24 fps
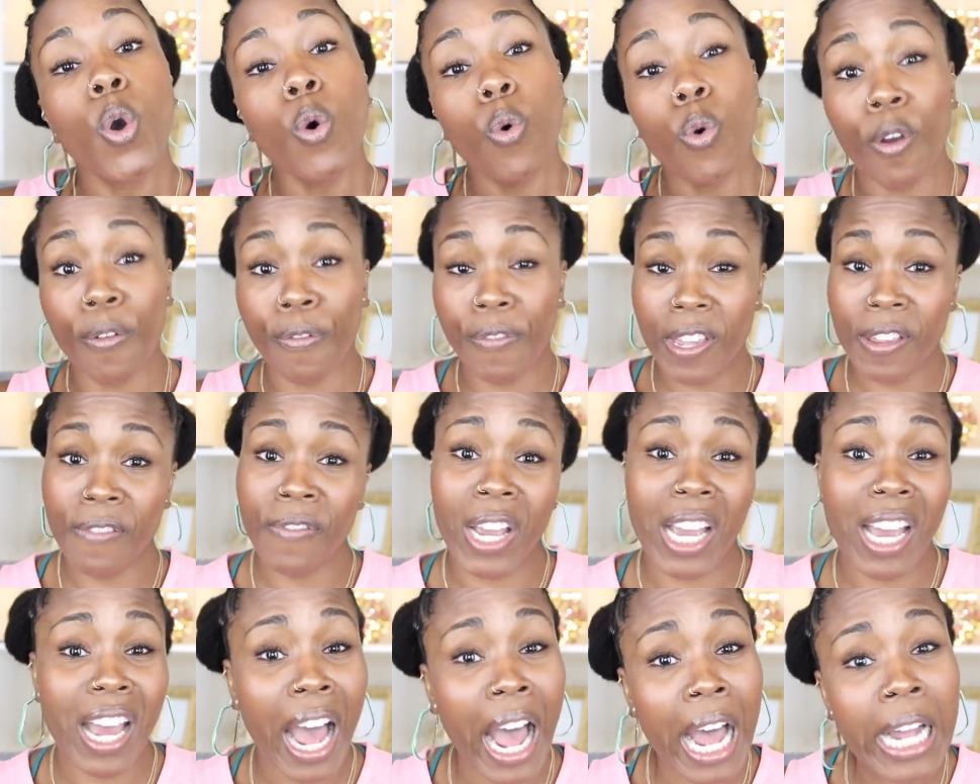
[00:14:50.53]
who have
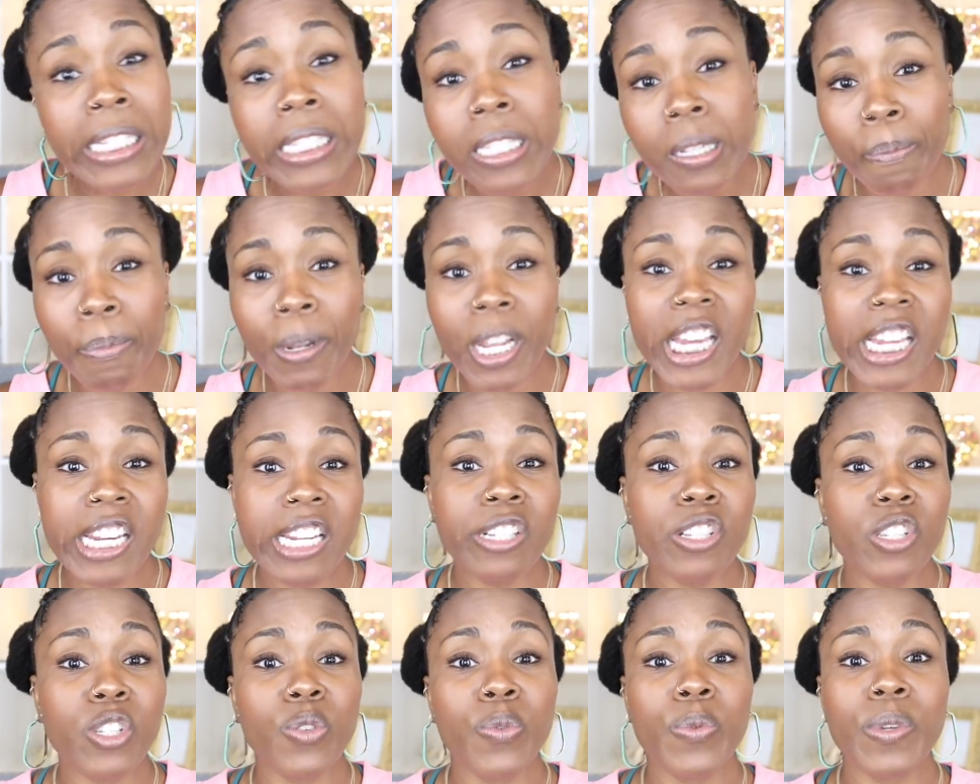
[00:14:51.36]
even
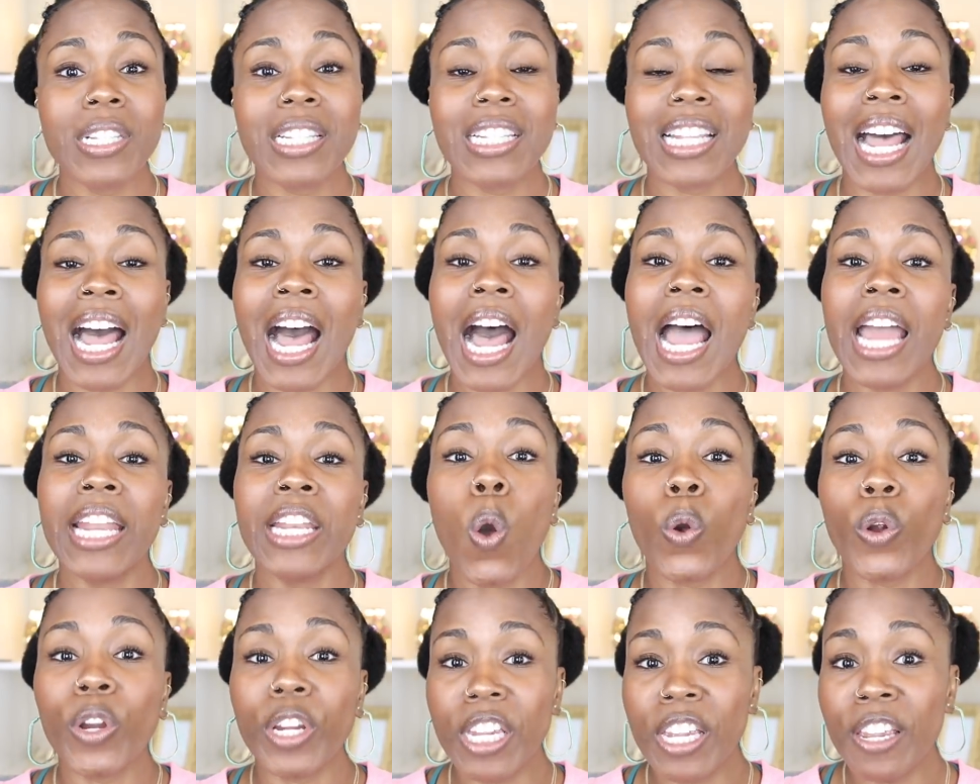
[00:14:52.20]
contemplated suicide
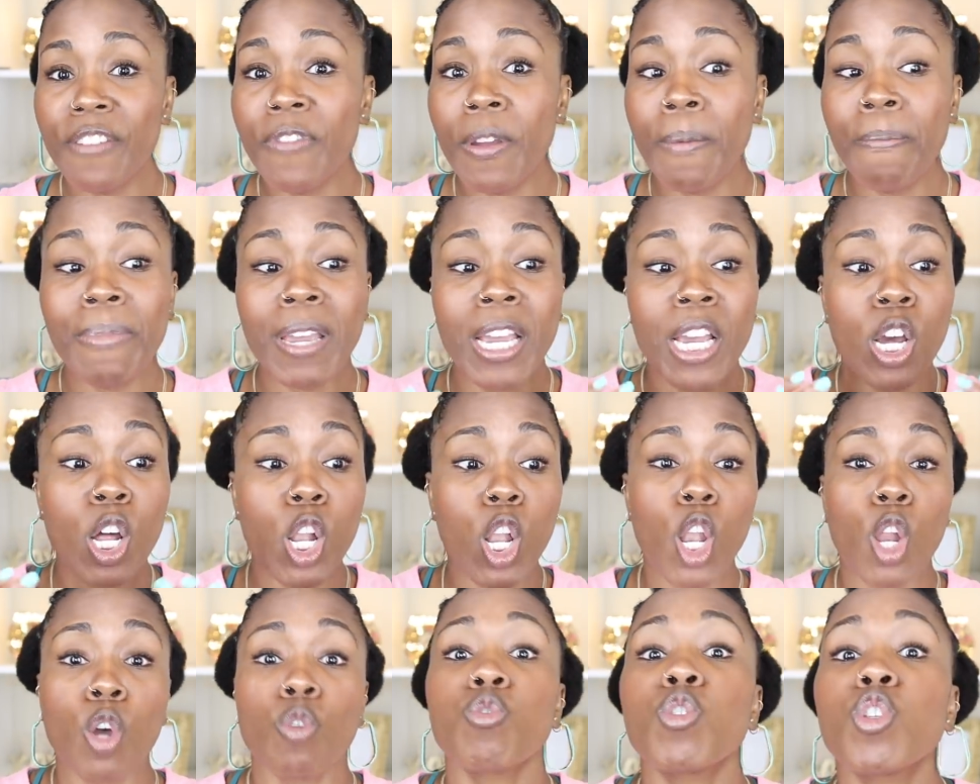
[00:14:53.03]
or even been
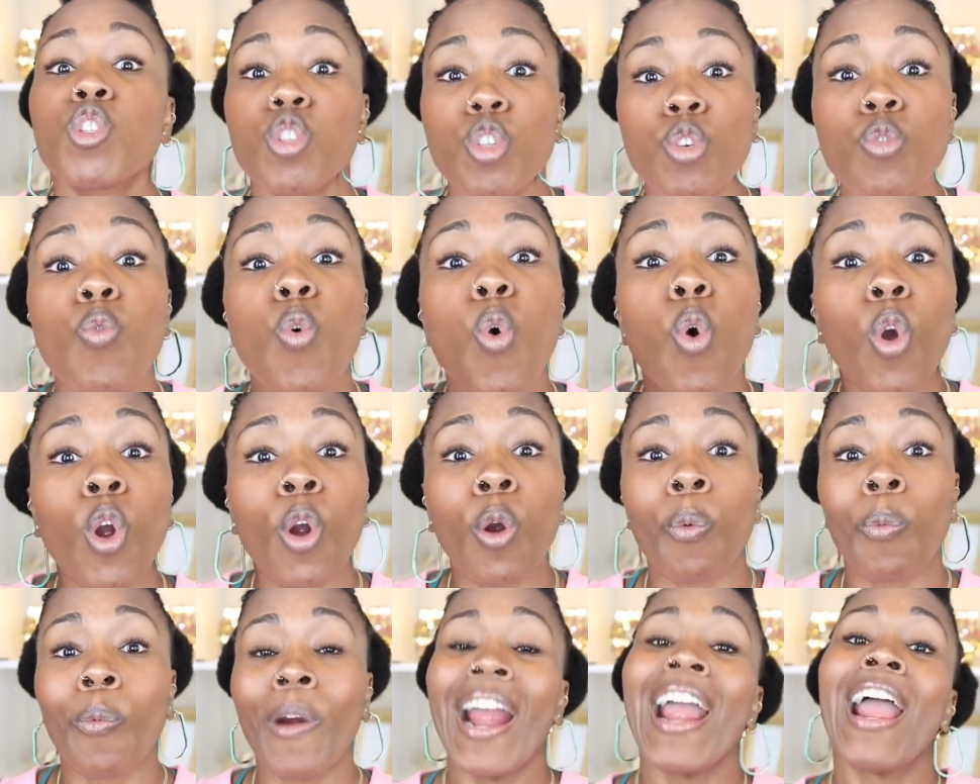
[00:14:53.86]
close to
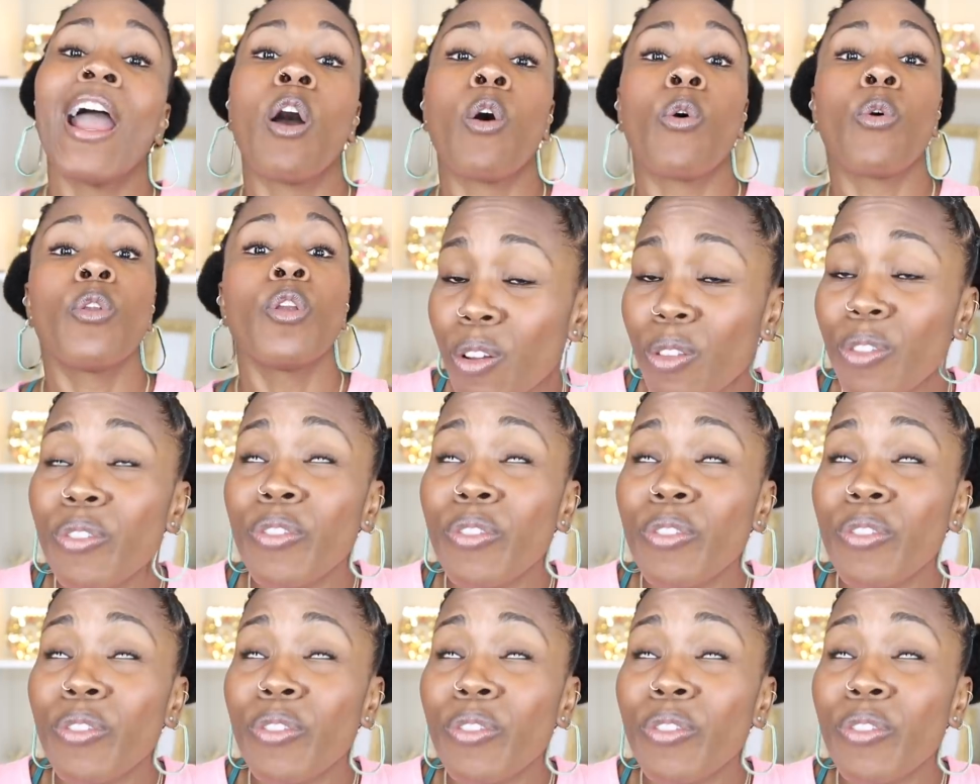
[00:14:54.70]
or around